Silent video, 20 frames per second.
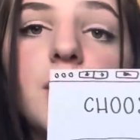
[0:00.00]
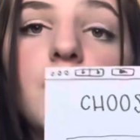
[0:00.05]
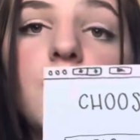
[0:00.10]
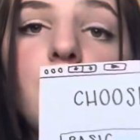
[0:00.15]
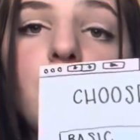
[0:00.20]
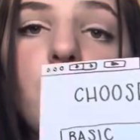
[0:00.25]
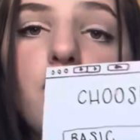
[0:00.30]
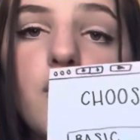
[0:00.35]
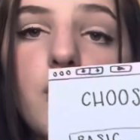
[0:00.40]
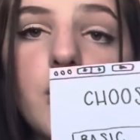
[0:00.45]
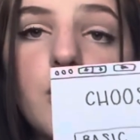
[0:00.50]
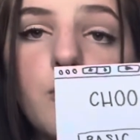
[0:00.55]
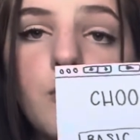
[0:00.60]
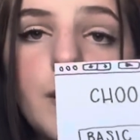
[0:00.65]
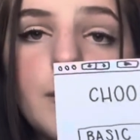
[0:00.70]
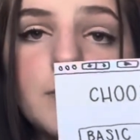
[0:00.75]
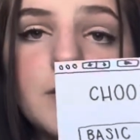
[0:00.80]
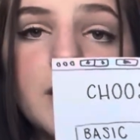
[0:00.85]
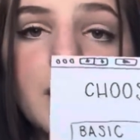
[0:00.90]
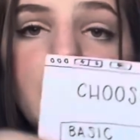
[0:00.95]
for our
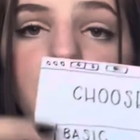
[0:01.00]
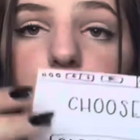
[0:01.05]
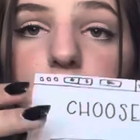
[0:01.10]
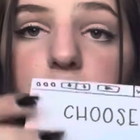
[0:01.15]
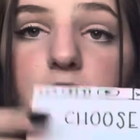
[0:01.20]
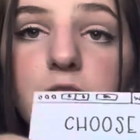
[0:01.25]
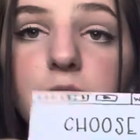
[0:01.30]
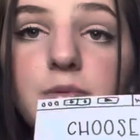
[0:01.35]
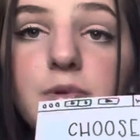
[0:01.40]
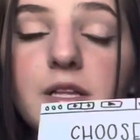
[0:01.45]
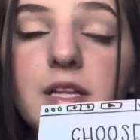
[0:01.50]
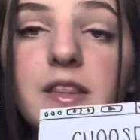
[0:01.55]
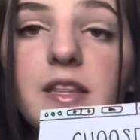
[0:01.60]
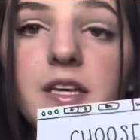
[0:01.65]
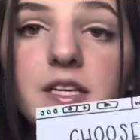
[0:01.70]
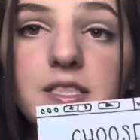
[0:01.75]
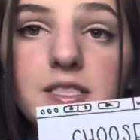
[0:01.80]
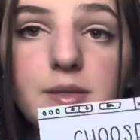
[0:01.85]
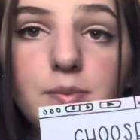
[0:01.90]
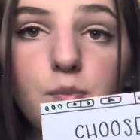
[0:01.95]
website, which I really think
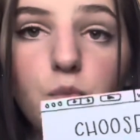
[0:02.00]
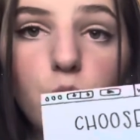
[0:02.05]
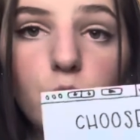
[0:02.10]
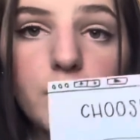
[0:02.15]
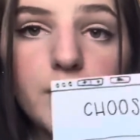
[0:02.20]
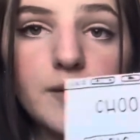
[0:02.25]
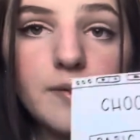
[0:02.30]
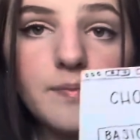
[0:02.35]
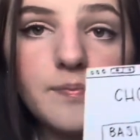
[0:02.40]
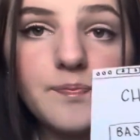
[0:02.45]
is important.